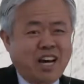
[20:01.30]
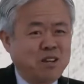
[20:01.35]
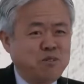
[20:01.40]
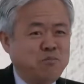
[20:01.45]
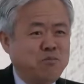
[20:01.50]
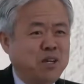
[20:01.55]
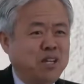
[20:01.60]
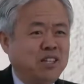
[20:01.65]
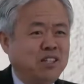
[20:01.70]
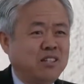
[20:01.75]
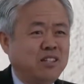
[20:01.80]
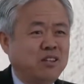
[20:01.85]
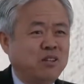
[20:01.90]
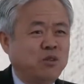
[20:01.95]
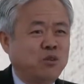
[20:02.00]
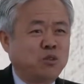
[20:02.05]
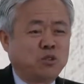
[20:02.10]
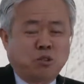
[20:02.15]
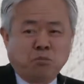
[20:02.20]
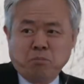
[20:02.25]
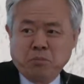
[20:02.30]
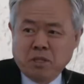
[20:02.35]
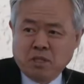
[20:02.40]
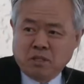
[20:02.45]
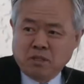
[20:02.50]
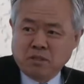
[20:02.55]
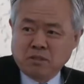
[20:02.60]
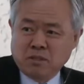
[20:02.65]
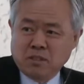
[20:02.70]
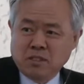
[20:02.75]
I made
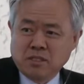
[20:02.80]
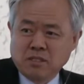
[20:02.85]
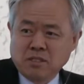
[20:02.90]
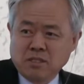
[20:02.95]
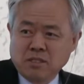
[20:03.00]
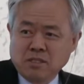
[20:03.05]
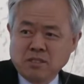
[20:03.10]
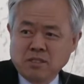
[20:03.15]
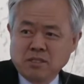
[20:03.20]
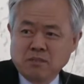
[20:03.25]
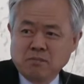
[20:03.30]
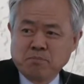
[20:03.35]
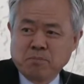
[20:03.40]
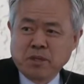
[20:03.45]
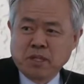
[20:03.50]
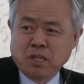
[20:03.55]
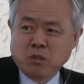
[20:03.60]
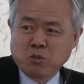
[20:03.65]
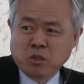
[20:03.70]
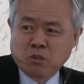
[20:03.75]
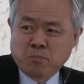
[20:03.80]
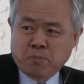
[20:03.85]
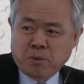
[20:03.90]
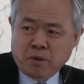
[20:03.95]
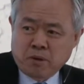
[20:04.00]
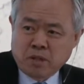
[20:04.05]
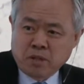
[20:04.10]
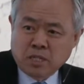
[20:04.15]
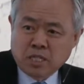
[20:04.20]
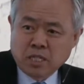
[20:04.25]
oatmeal, but it was
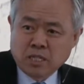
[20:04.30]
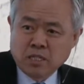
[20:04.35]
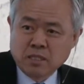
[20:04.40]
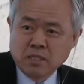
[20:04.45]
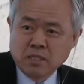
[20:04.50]
burnt.